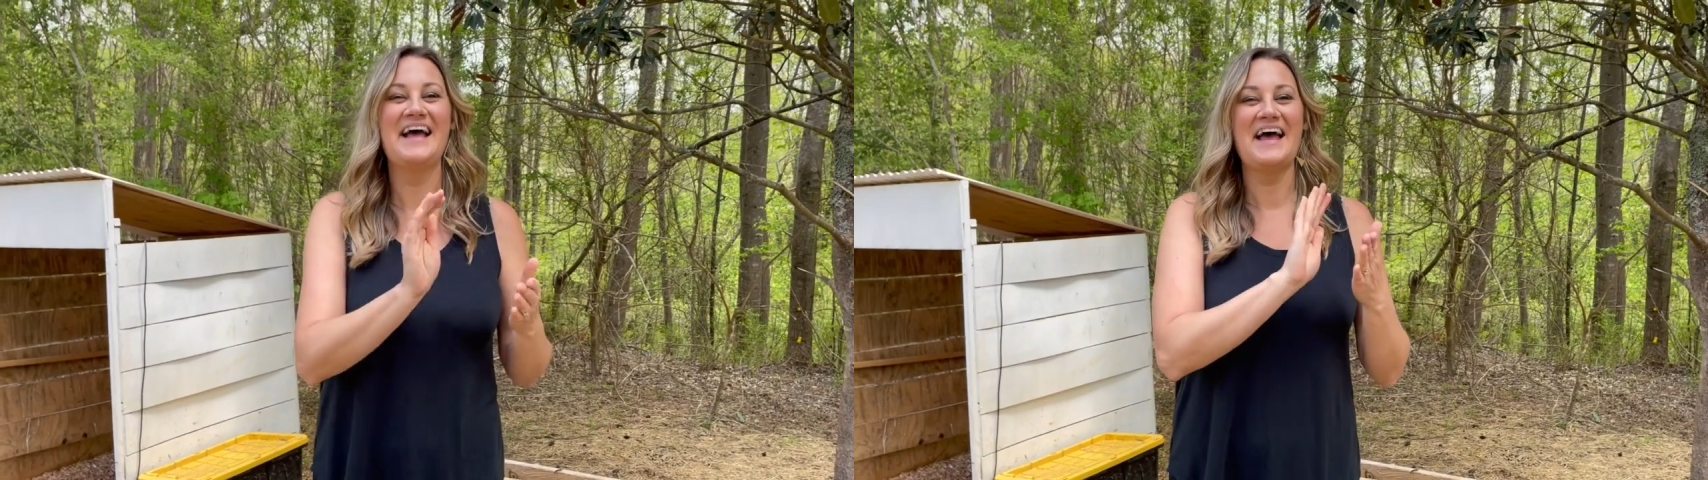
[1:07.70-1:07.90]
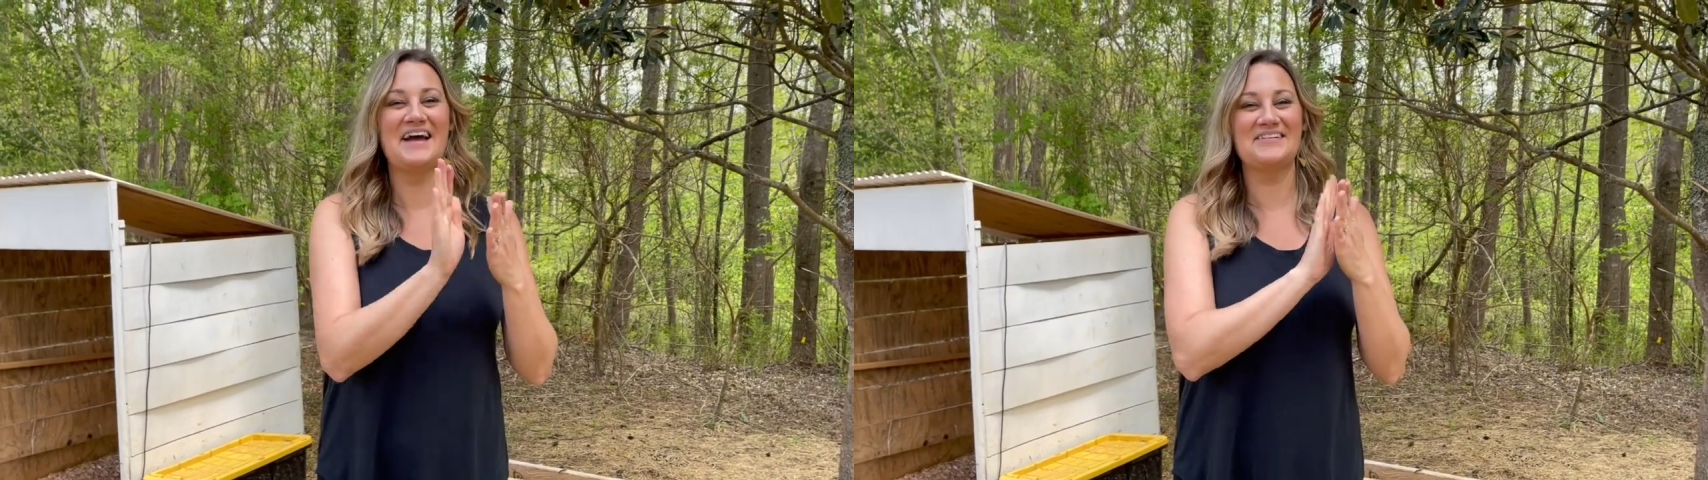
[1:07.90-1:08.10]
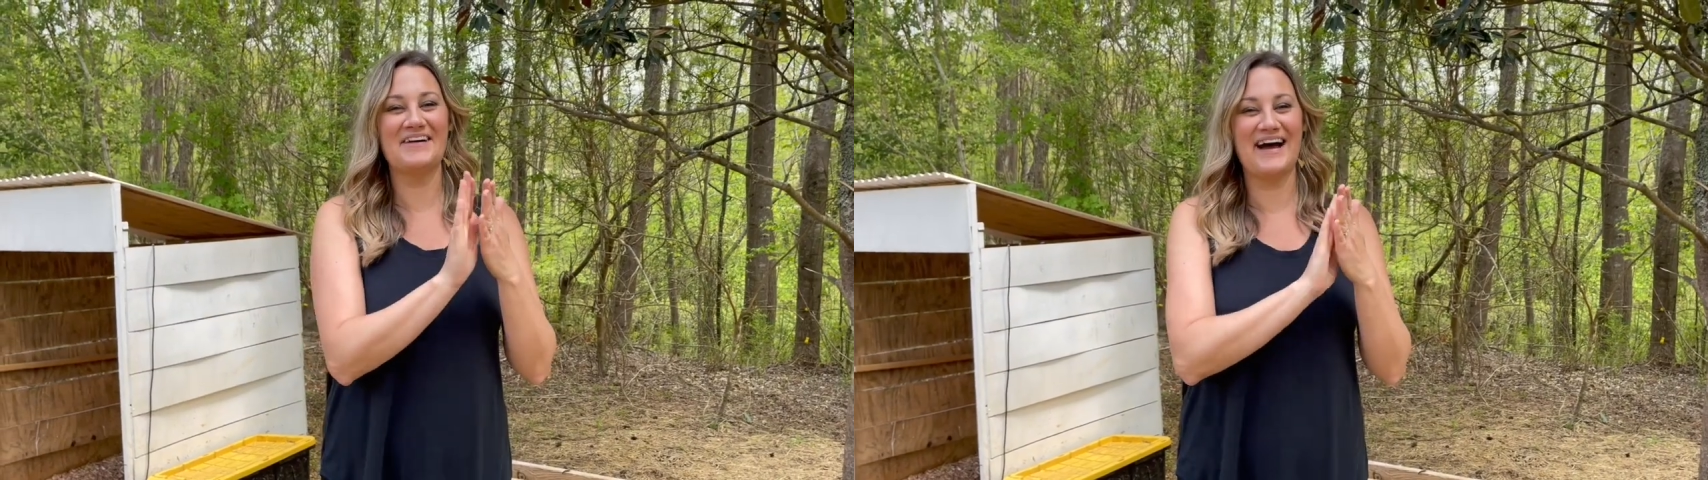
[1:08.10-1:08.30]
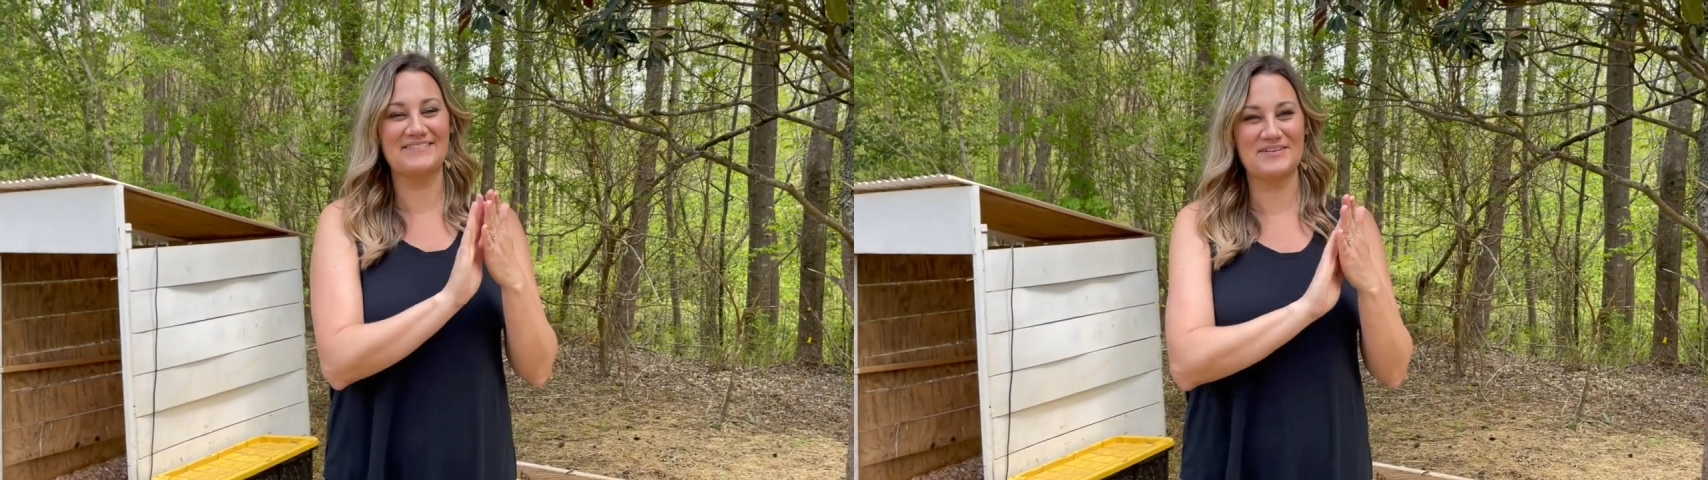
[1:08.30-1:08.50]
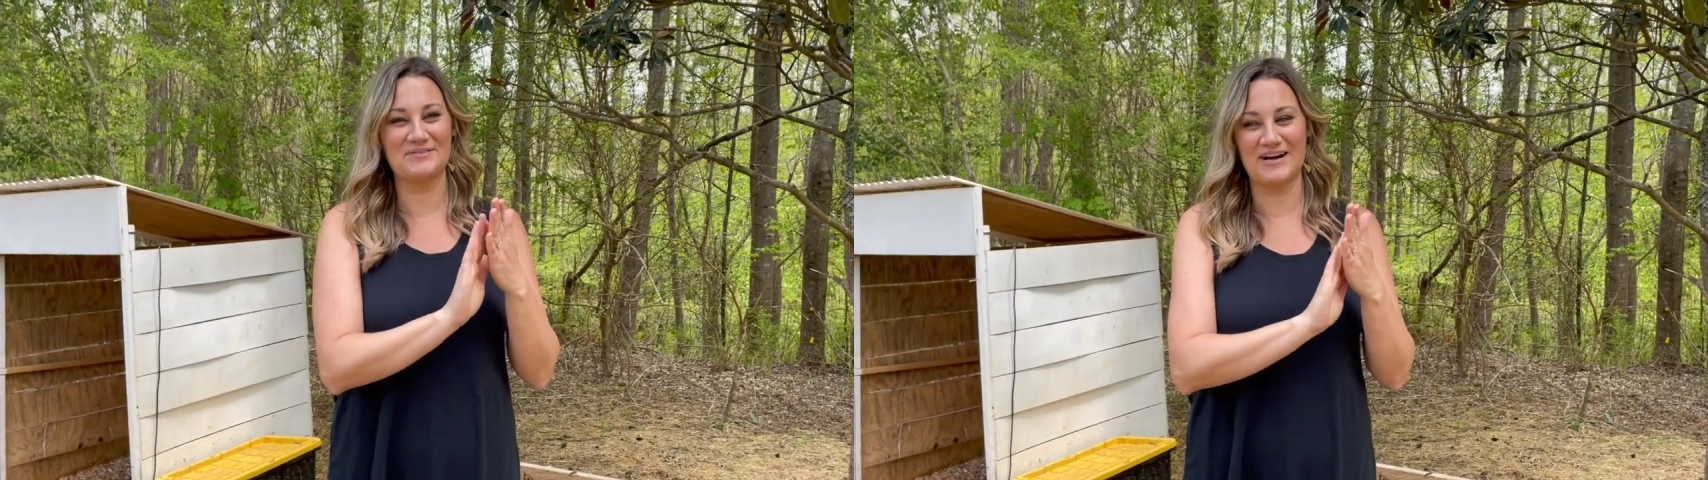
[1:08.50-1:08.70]
and you
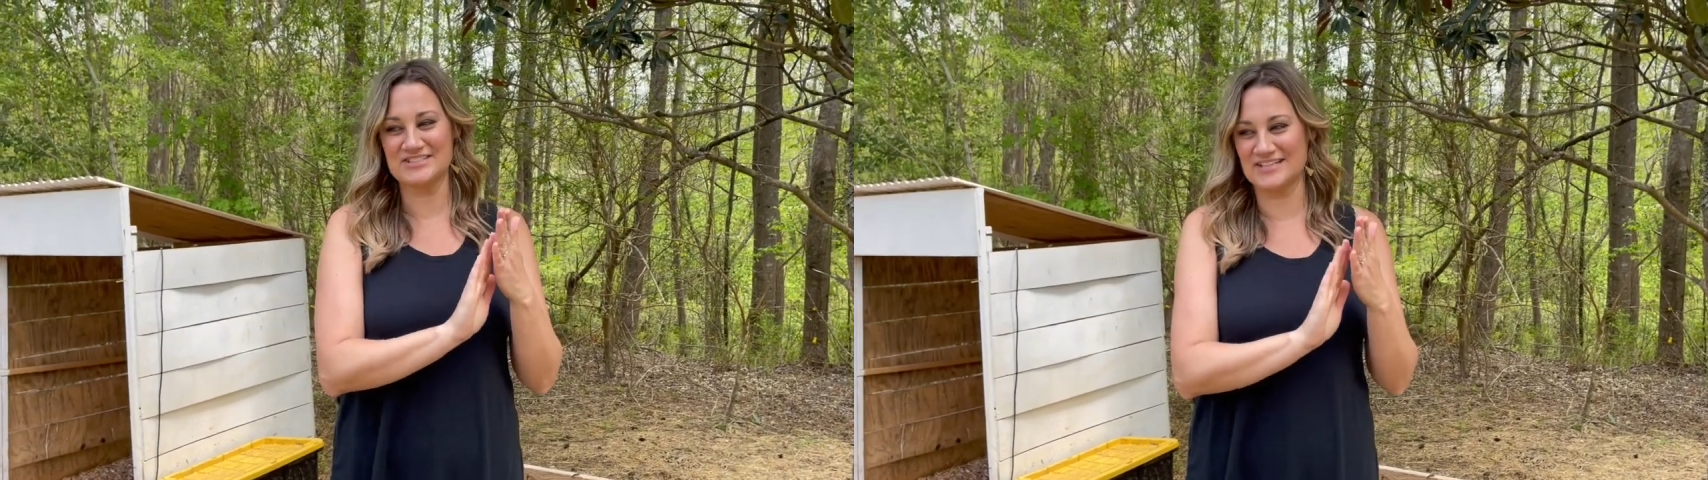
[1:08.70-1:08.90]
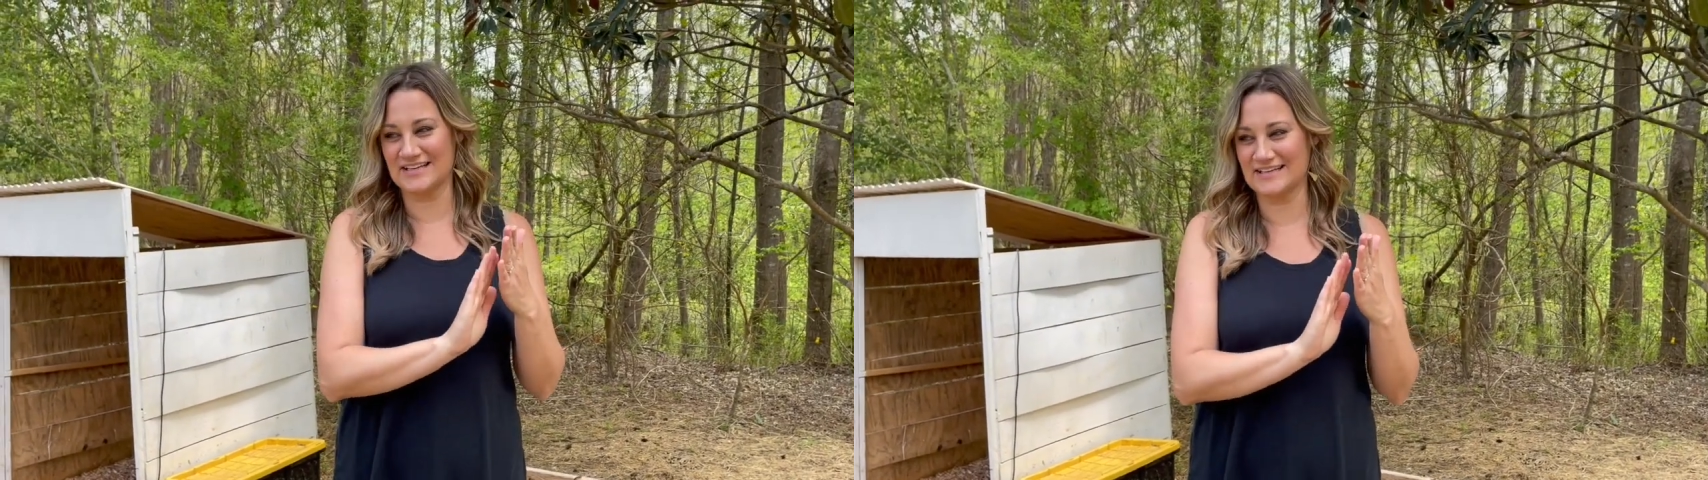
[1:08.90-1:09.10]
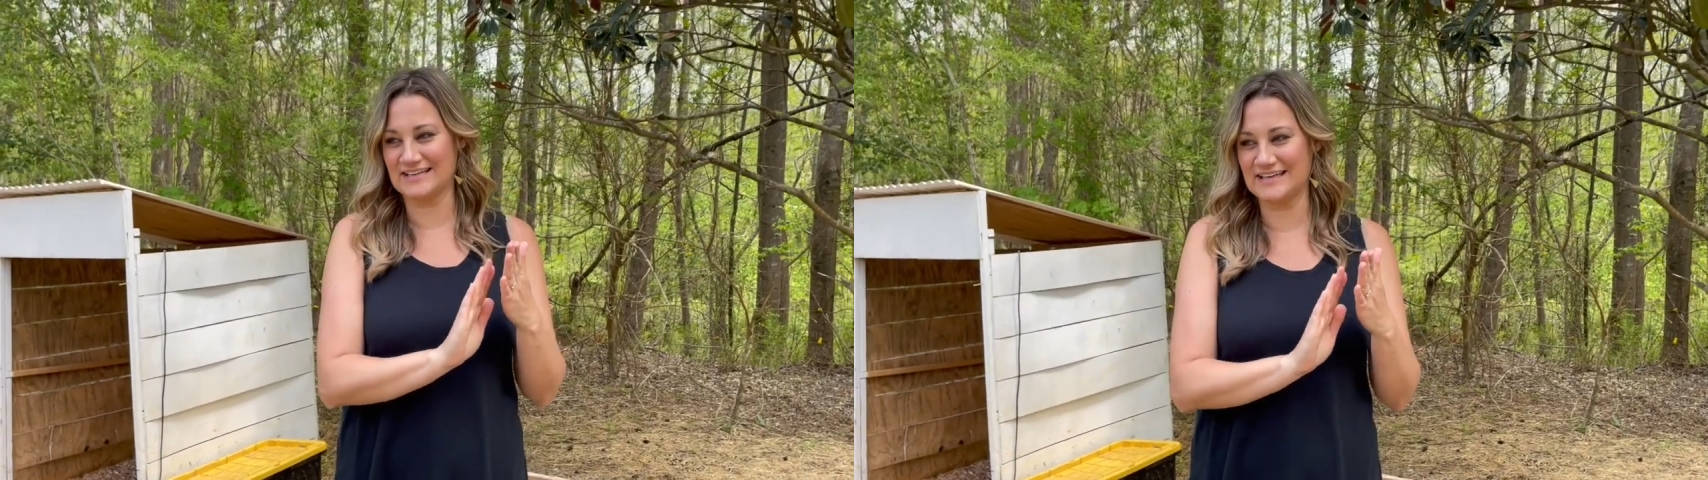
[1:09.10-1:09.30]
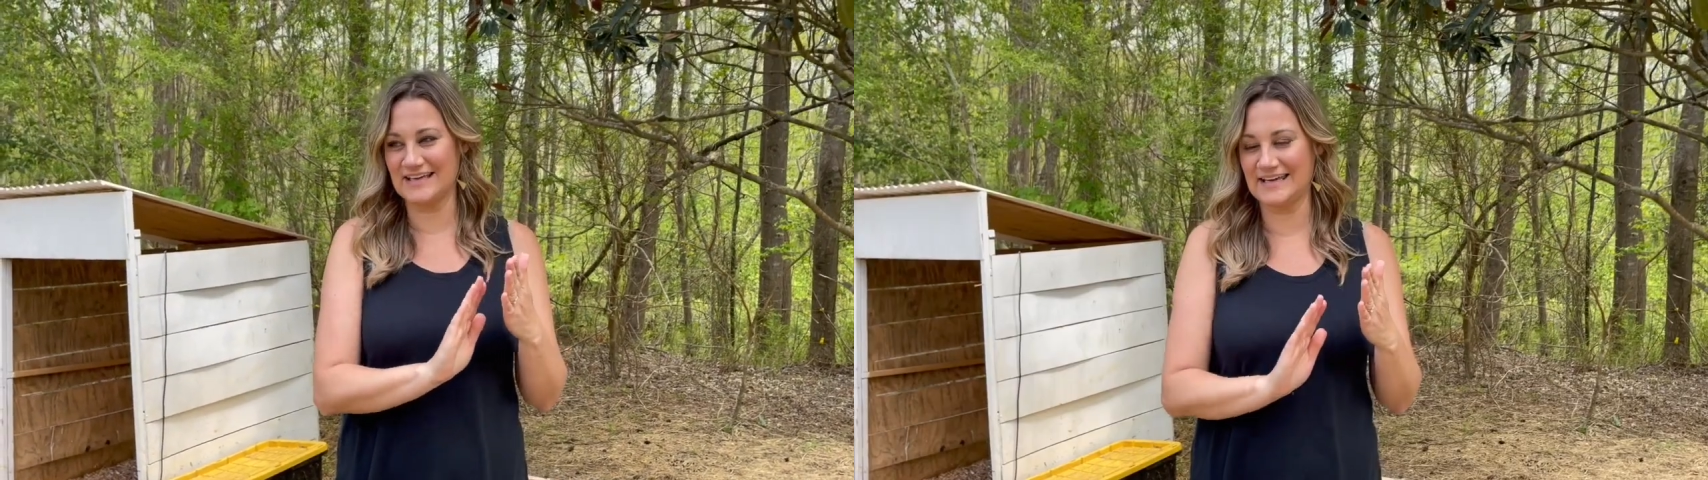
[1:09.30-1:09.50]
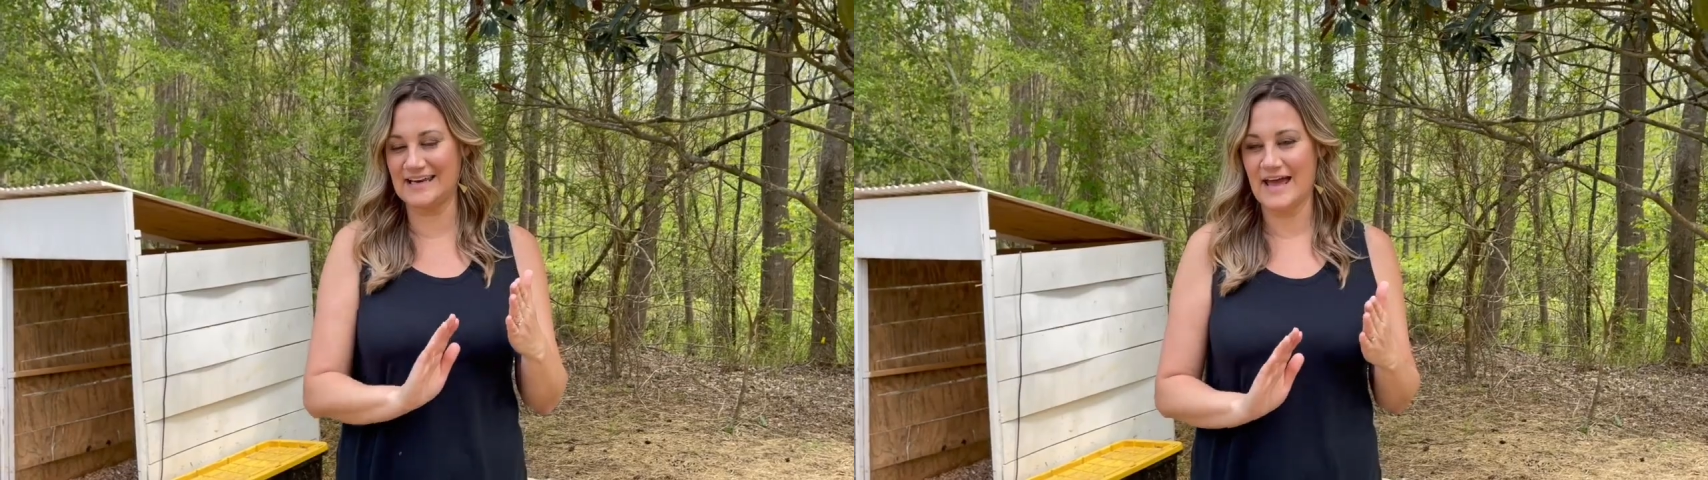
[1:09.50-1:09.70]
have to wash it
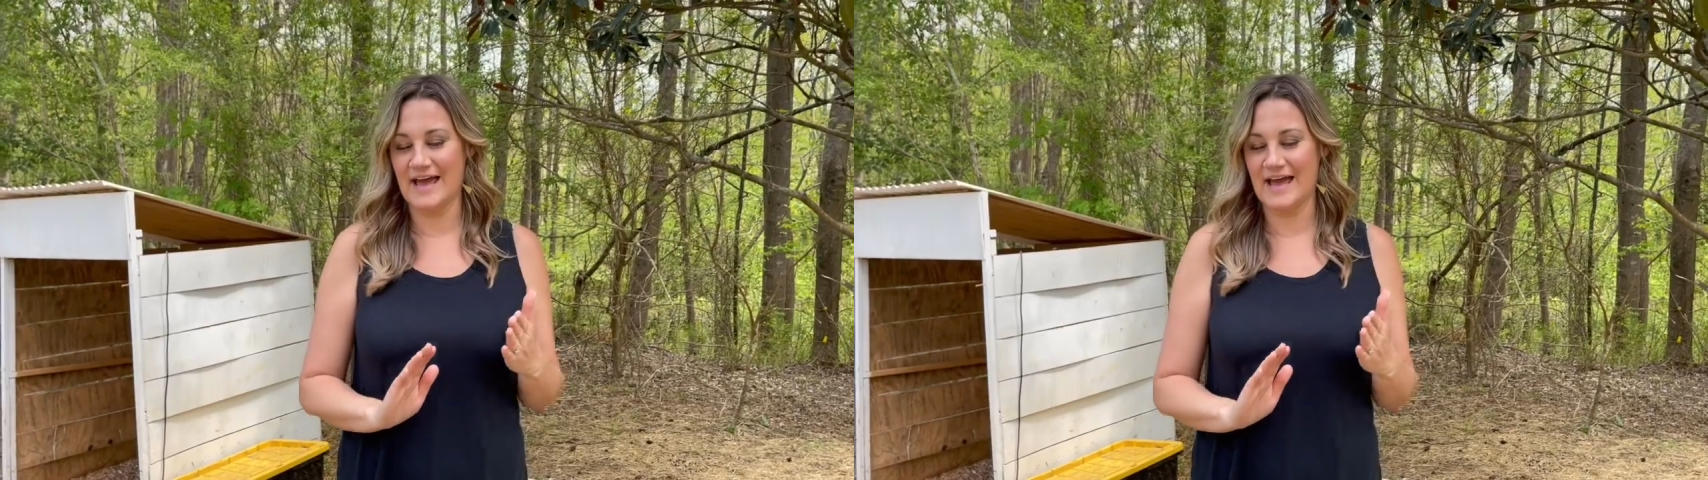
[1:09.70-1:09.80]
clean.